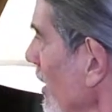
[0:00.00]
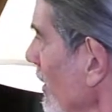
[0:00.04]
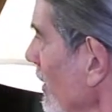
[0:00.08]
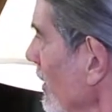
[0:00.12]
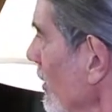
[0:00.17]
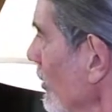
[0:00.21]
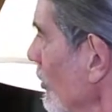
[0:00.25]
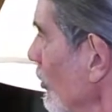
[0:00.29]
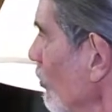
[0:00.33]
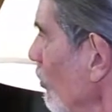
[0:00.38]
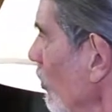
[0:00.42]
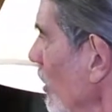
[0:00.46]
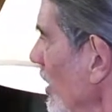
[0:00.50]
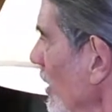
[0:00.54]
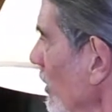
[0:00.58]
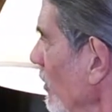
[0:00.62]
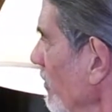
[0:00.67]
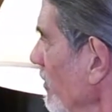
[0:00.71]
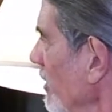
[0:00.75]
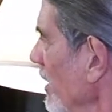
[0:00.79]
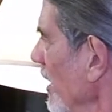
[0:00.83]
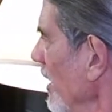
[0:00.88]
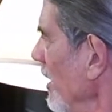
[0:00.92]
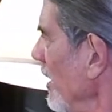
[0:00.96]
There's one
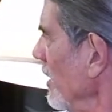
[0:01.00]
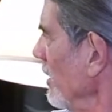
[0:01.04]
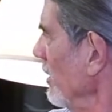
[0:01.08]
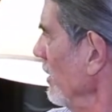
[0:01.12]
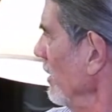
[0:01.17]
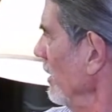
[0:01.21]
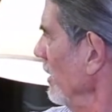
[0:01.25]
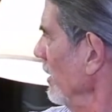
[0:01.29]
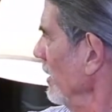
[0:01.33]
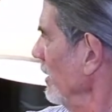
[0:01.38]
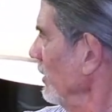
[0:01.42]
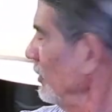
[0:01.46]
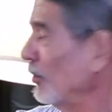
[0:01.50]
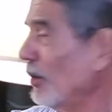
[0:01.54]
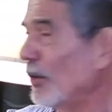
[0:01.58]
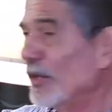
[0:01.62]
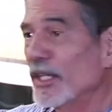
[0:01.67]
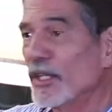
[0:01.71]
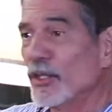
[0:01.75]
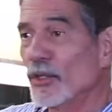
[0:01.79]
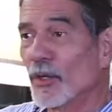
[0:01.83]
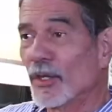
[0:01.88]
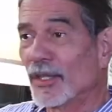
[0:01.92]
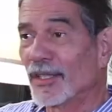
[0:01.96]
over there,
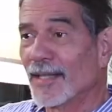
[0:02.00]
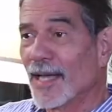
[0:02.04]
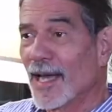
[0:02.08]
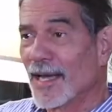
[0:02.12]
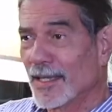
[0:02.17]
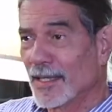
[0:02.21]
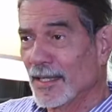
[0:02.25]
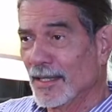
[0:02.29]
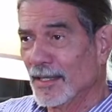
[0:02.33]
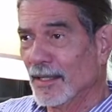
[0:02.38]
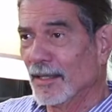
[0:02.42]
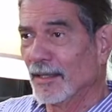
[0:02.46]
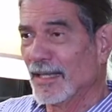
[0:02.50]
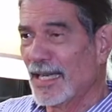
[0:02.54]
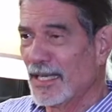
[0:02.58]
Tony Yordaki.